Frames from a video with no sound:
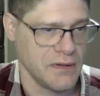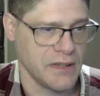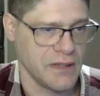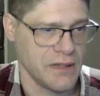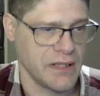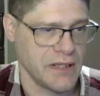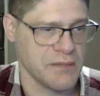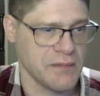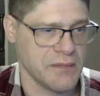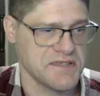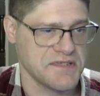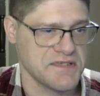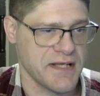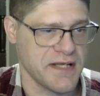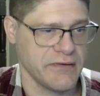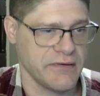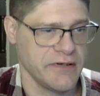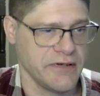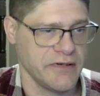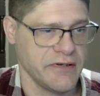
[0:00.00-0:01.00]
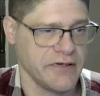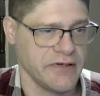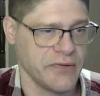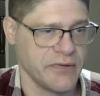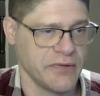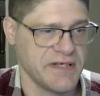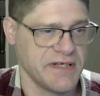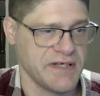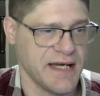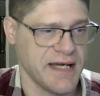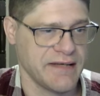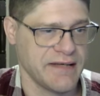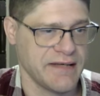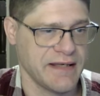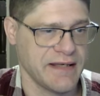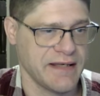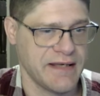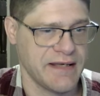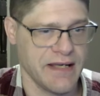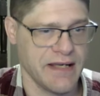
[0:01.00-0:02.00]
comes down here to attack the
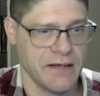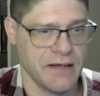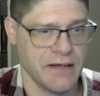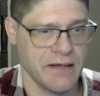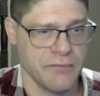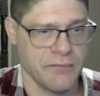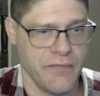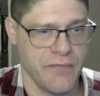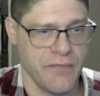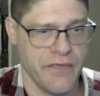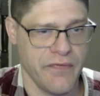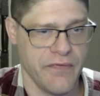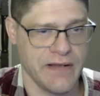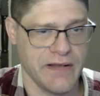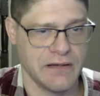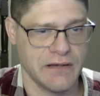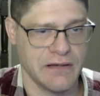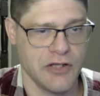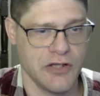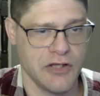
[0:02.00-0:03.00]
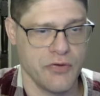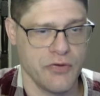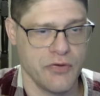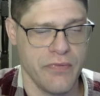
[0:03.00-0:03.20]
king they lo-